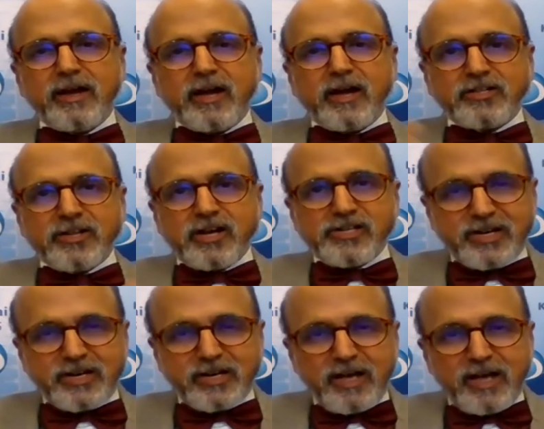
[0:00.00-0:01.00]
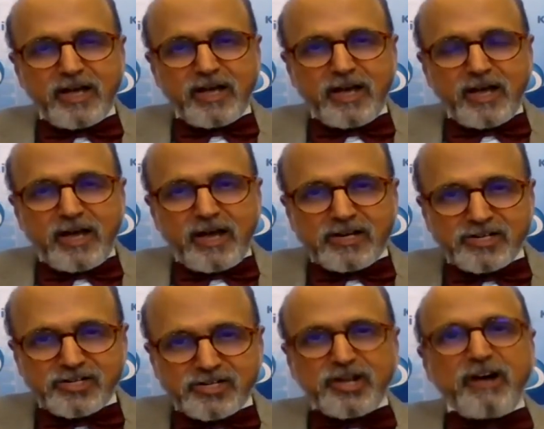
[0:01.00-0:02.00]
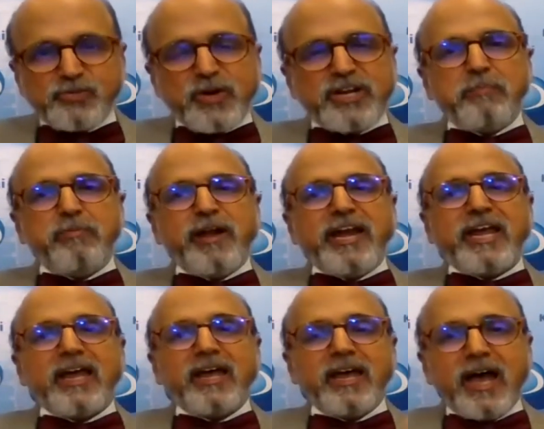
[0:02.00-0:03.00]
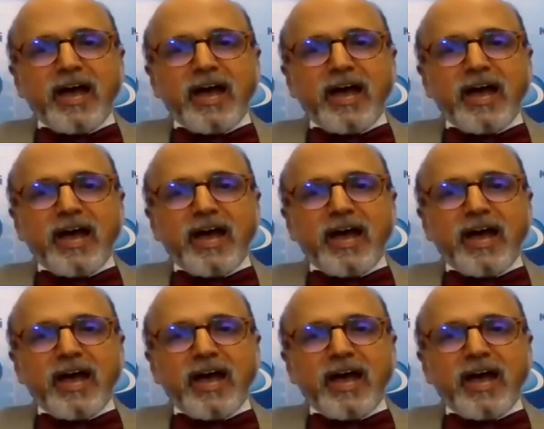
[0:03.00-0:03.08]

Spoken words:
Qatar's reserves were depleting